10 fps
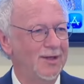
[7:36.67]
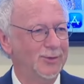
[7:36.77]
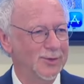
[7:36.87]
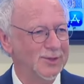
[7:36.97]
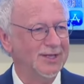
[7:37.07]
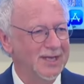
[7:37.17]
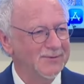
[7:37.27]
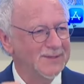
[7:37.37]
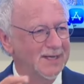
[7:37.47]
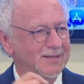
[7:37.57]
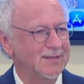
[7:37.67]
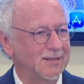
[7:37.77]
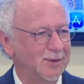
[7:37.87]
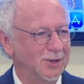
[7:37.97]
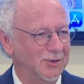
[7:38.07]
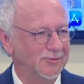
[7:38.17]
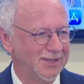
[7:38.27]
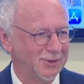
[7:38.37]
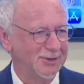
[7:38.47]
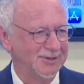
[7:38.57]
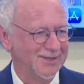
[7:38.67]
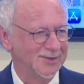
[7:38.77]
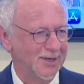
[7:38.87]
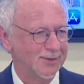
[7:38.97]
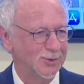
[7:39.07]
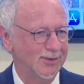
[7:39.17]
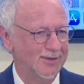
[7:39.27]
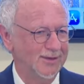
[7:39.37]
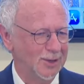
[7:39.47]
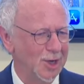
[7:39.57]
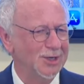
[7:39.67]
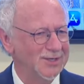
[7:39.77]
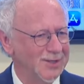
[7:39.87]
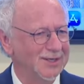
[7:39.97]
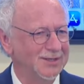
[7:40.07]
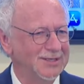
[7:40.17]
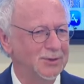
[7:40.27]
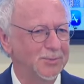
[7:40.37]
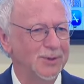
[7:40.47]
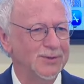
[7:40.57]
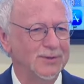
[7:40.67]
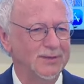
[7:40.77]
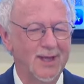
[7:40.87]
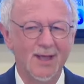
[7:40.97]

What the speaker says: does not have standing in the Vatican as such. God is not a legal person.